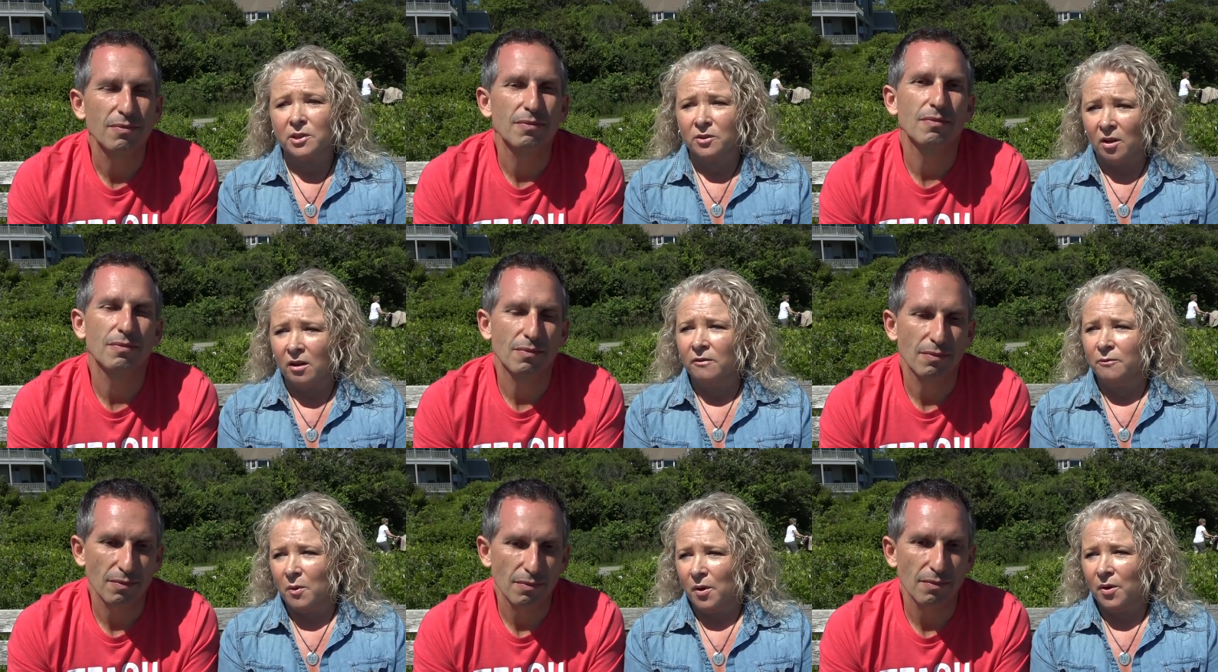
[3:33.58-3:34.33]
Speaker 1: a lot
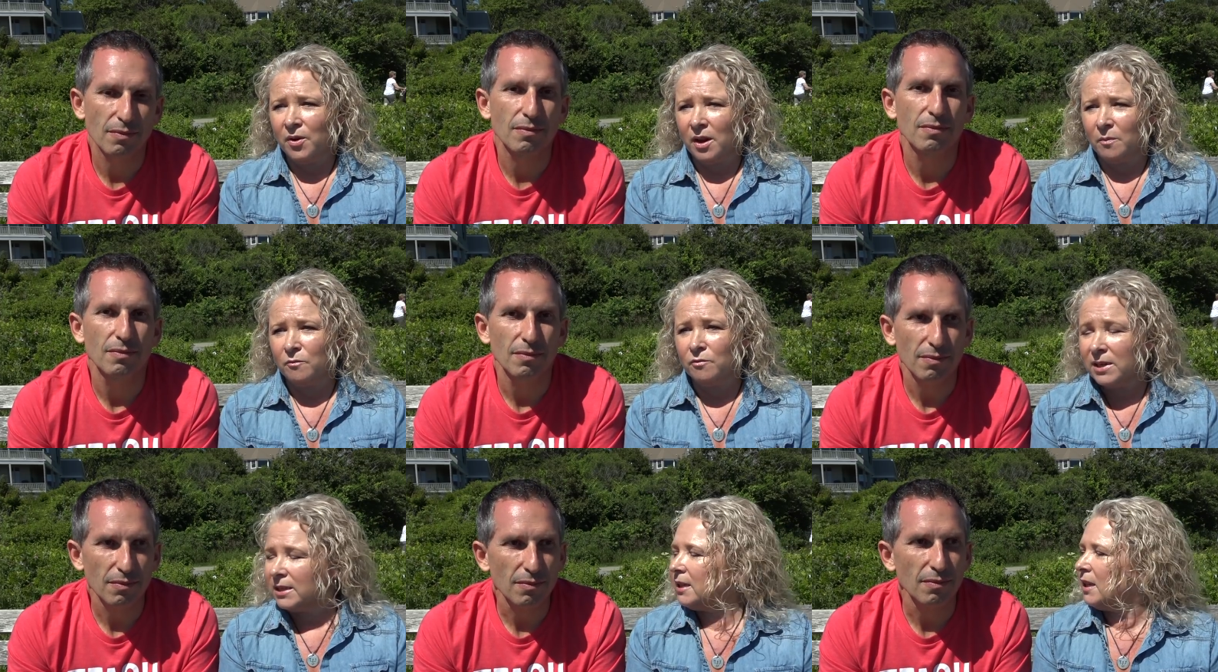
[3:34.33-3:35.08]
of work. I'm
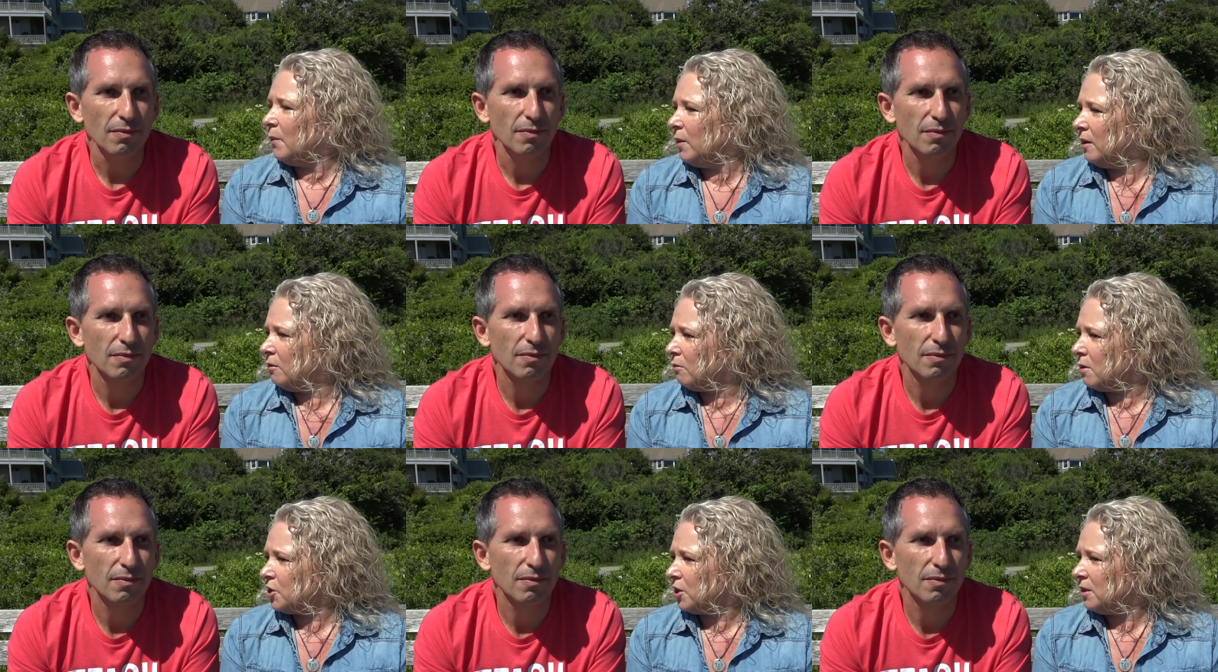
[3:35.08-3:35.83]
really glad we didn't
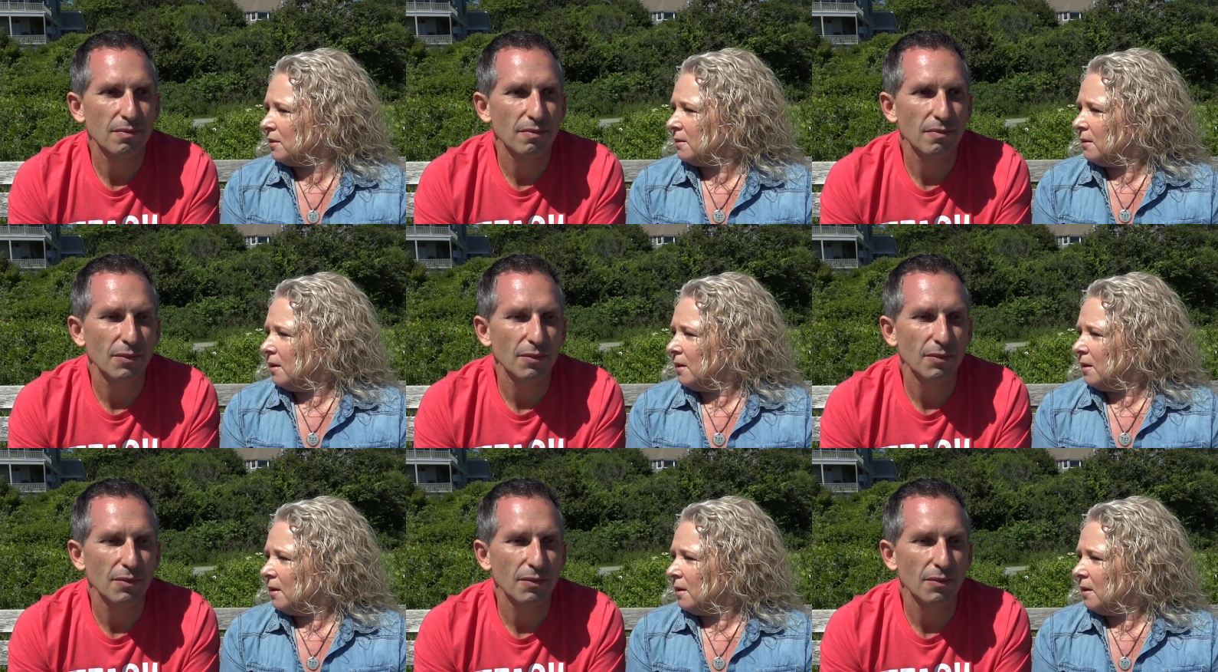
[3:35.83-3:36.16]
rush it.